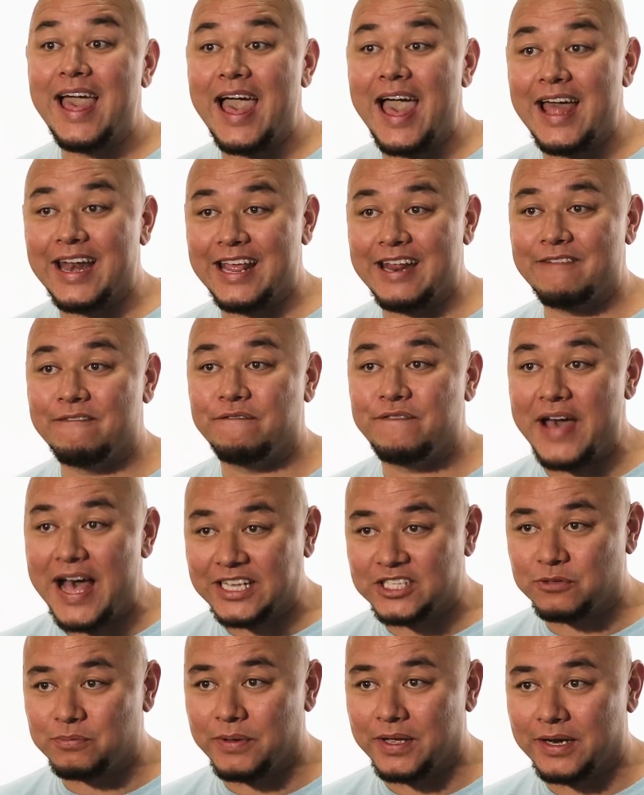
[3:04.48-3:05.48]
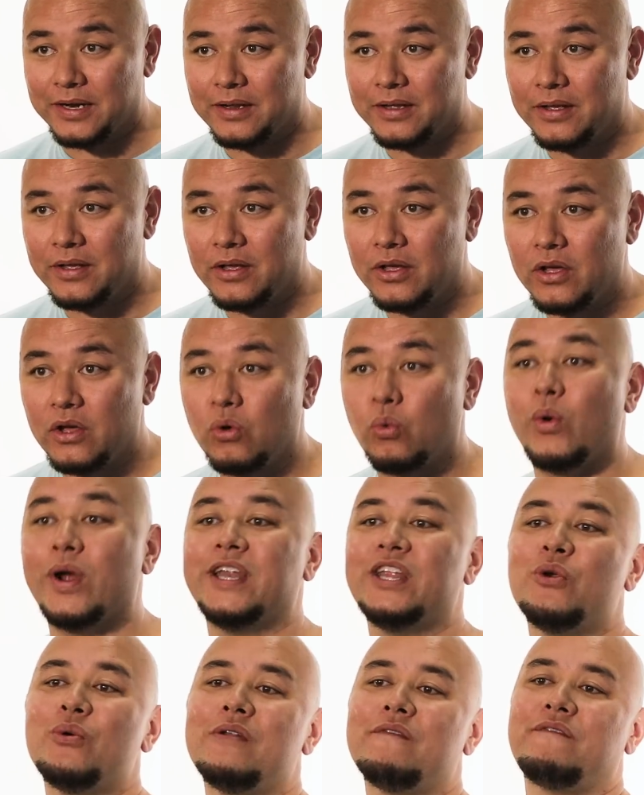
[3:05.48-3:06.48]
An investment.
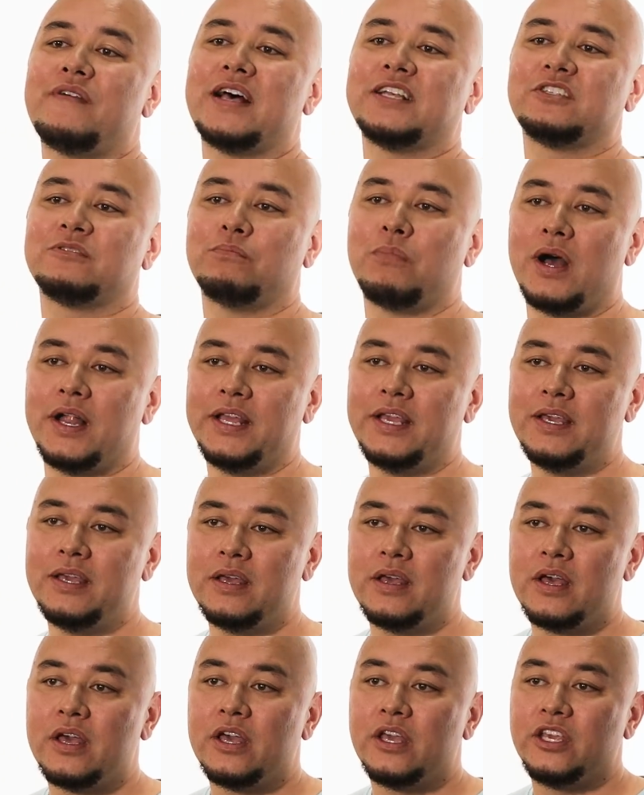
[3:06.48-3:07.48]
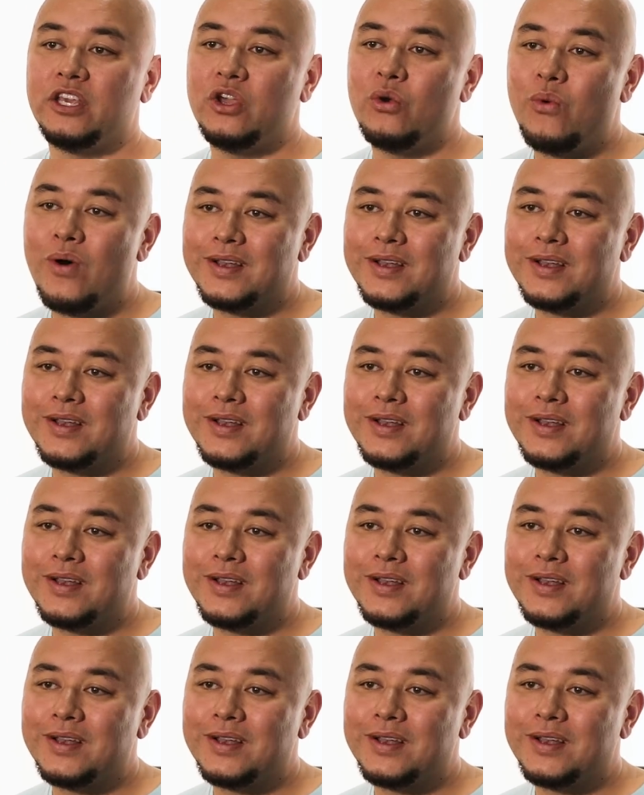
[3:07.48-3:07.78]
When you invest money, you